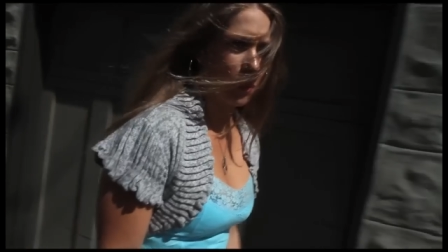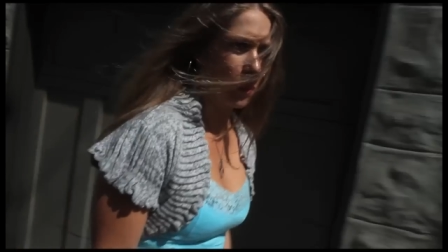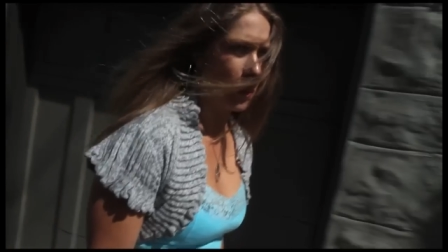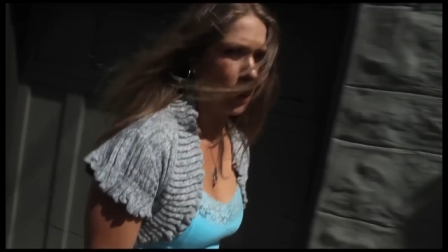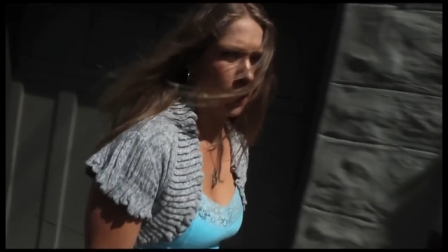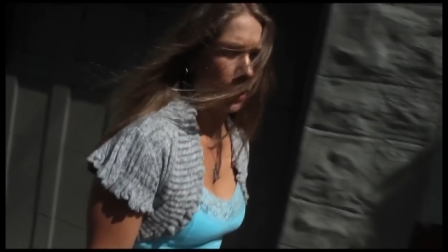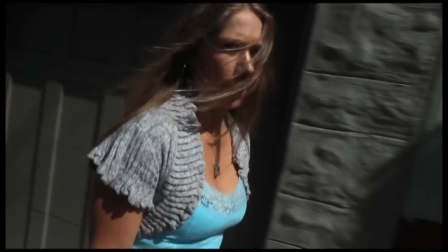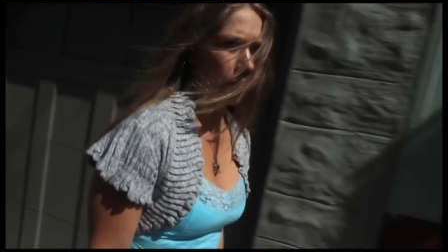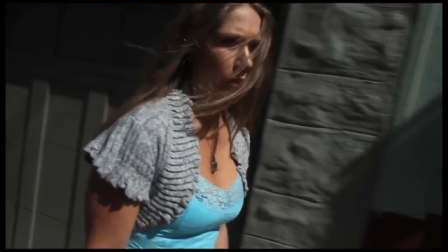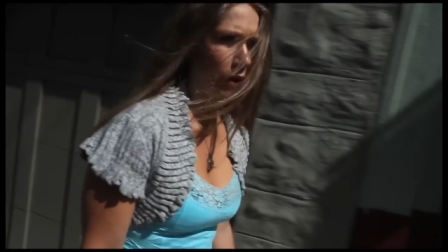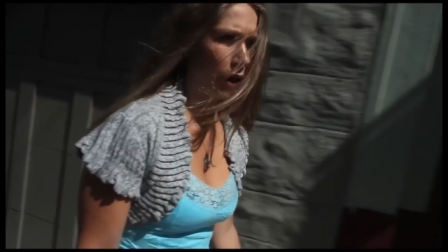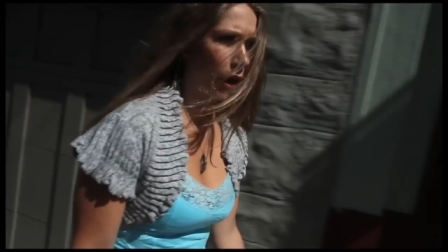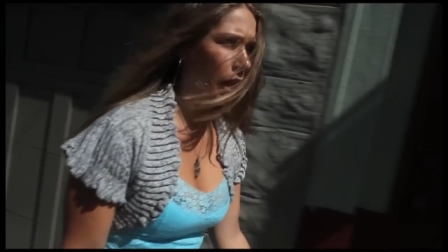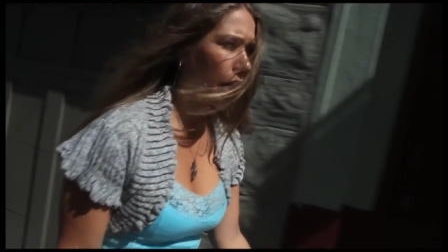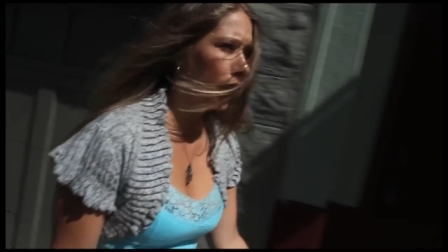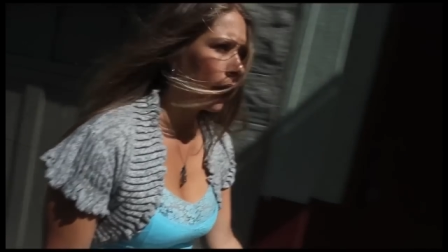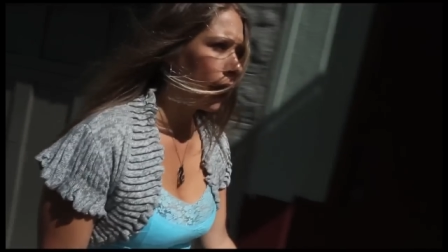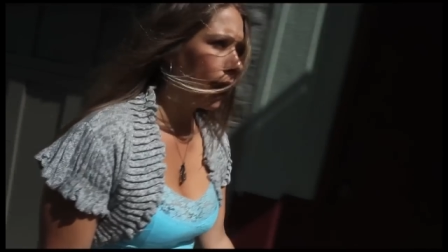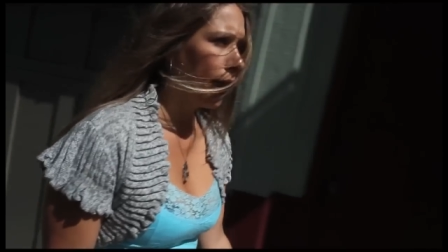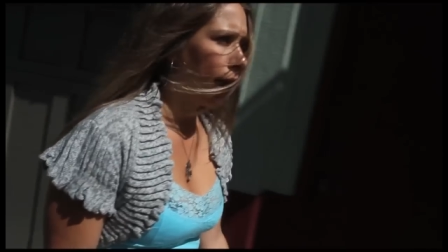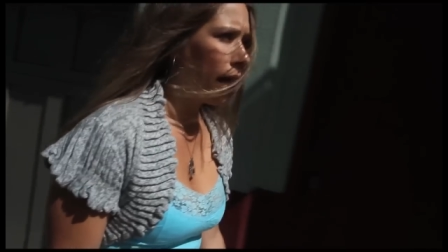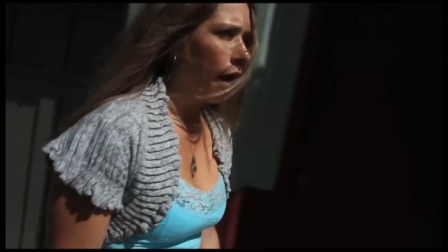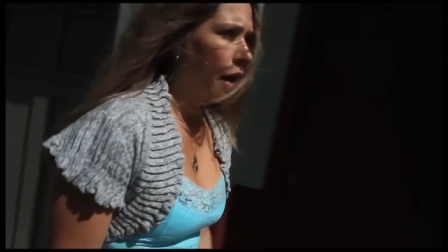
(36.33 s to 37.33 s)
whatever.
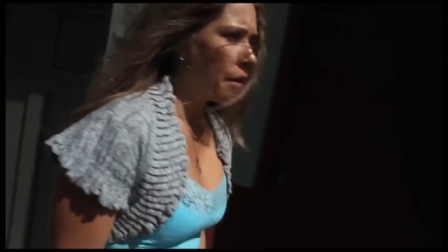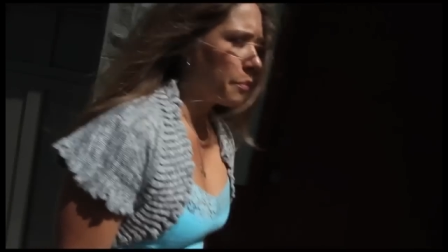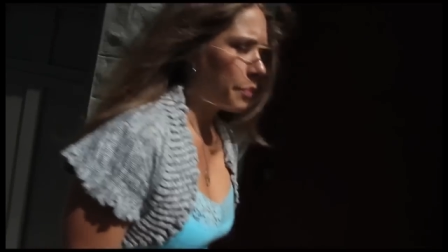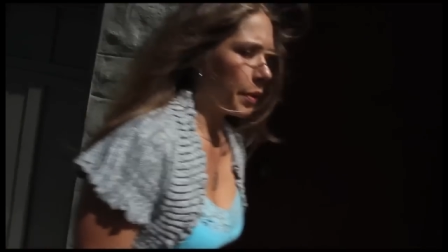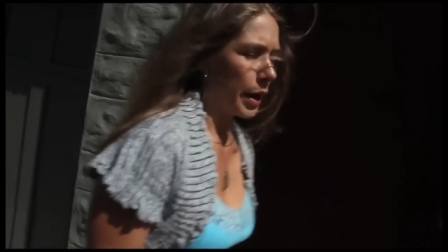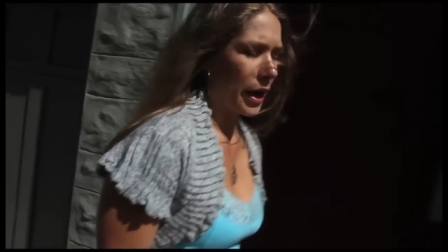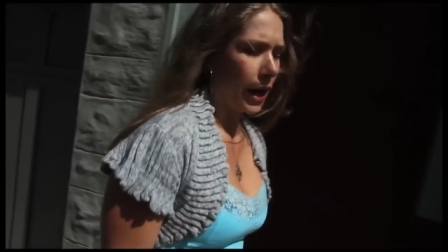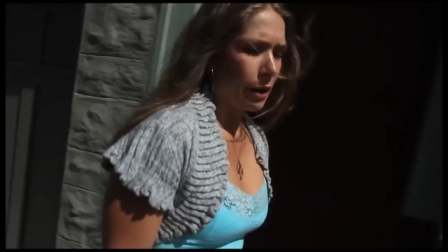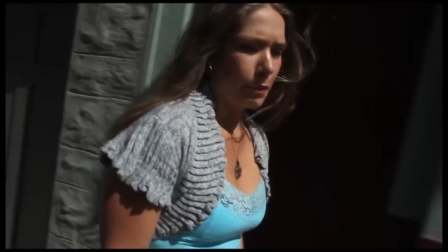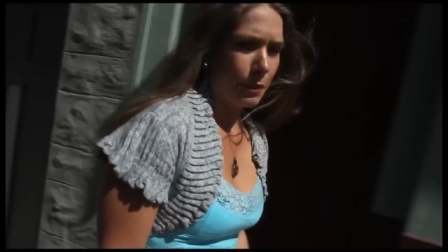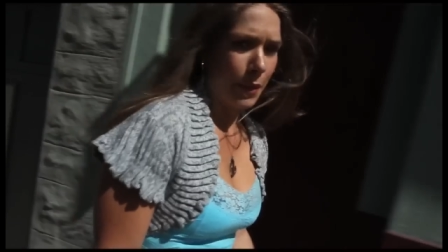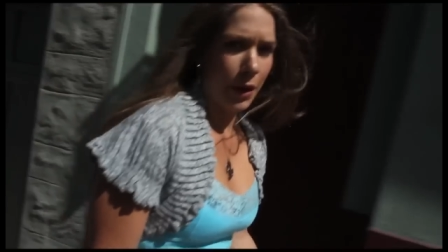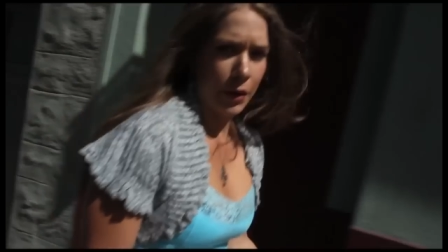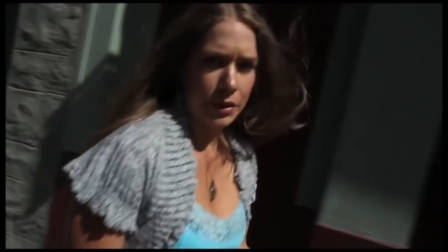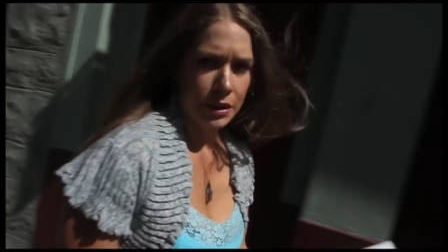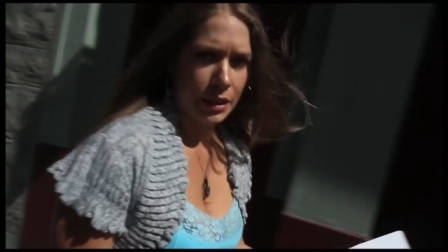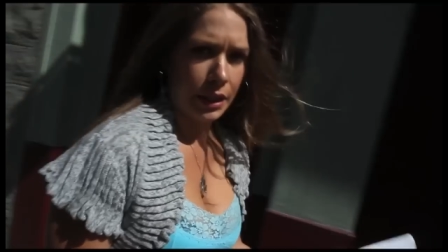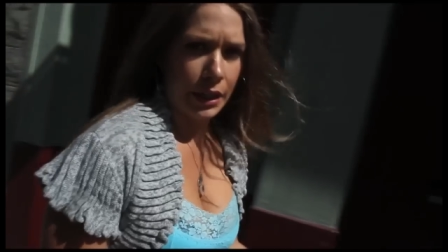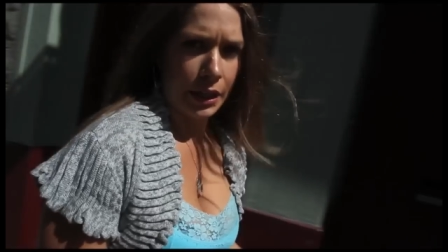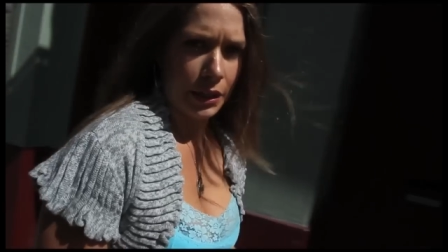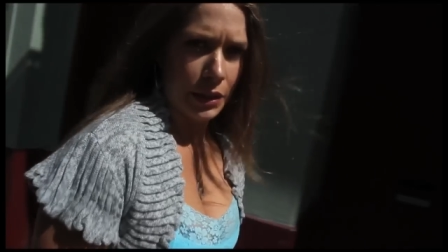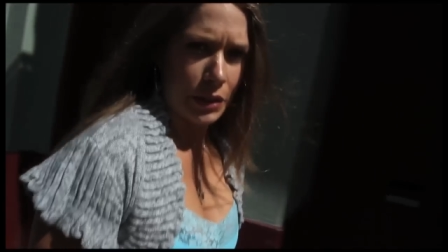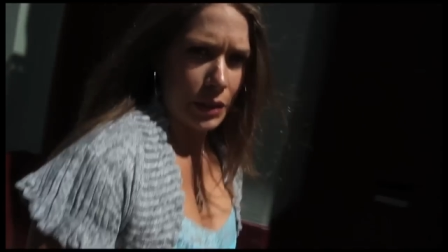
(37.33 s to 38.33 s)
But
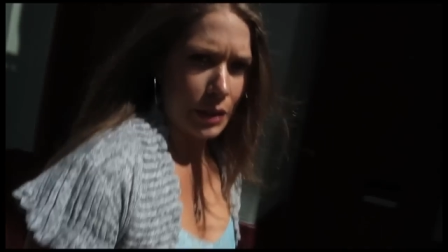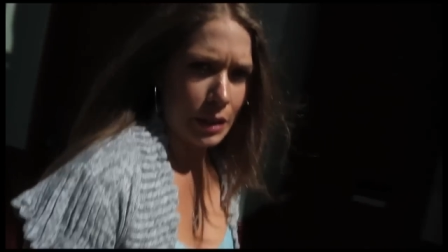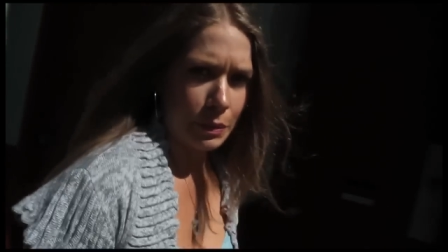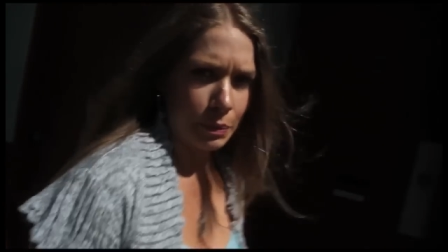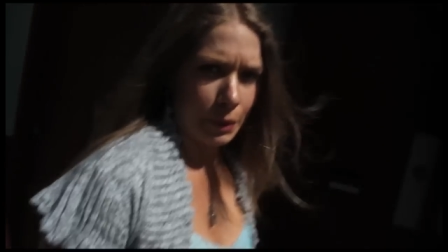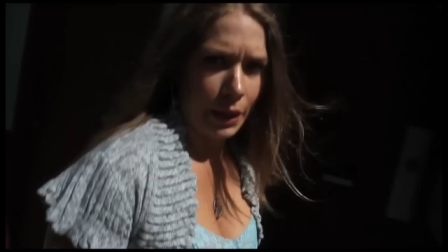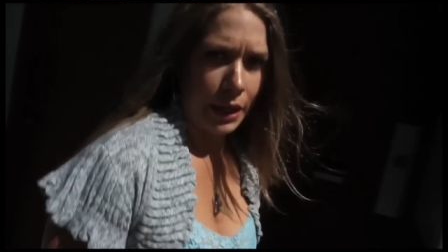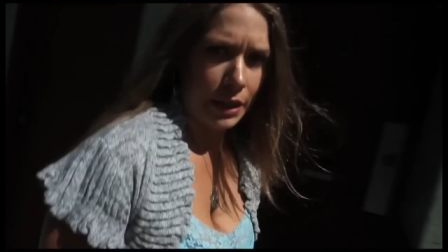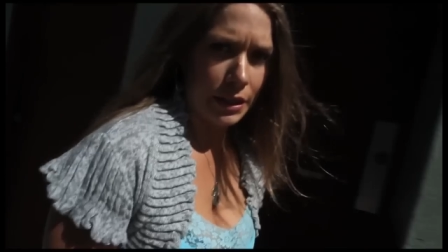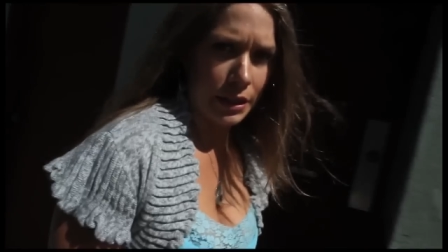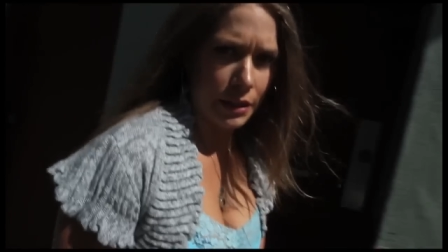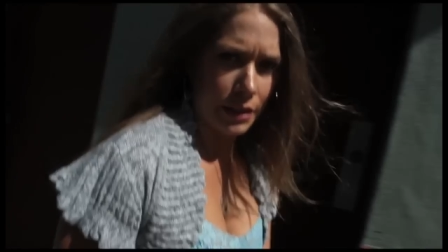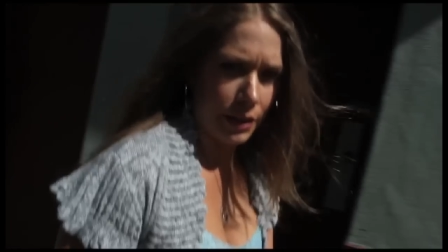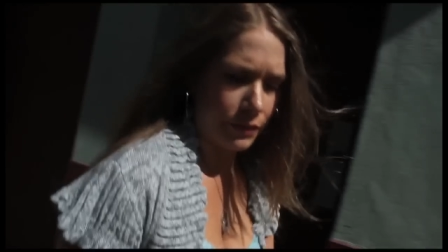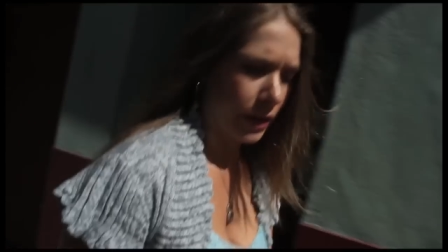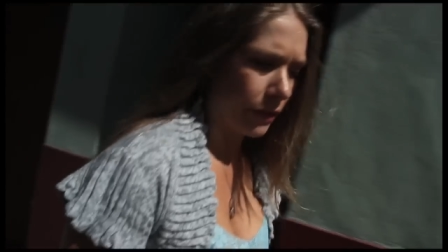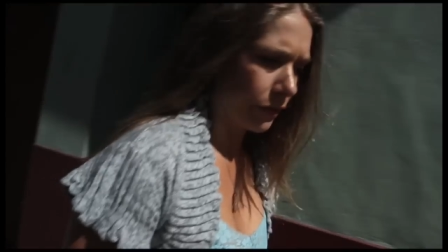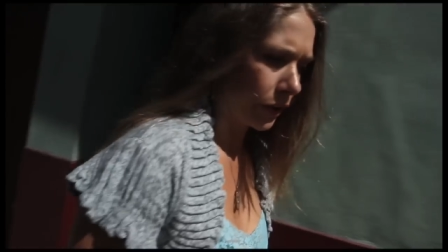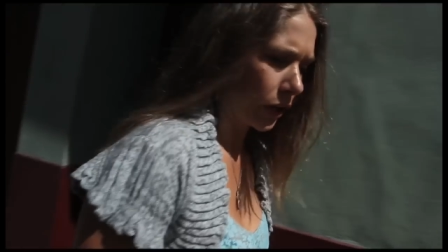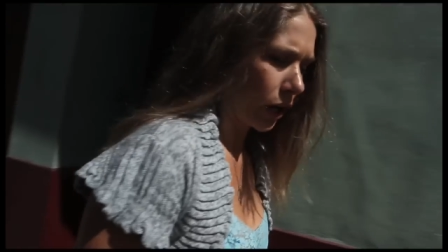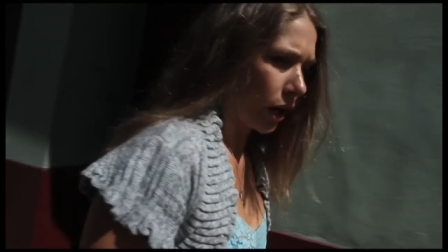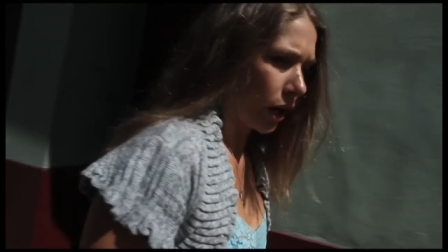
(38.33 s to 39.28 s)
mostly, it's just places I've never